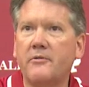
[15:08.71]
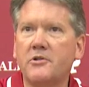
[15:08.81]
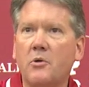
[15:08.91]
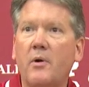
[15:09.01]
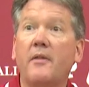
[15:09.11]
And
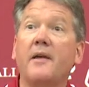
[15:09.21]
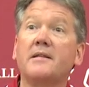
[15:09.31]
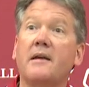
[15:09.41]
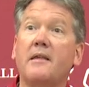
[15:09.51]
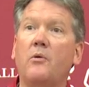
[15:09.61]
so one of the
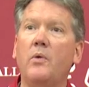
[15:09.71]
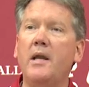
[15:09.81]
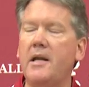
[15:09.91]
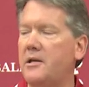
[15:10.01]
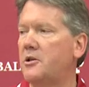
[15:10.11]
things I think
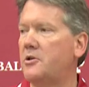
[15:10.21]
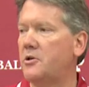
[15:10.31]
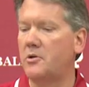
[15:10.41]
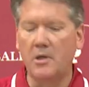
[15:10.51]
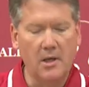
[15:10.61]
we need to
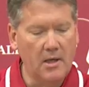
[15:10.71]
do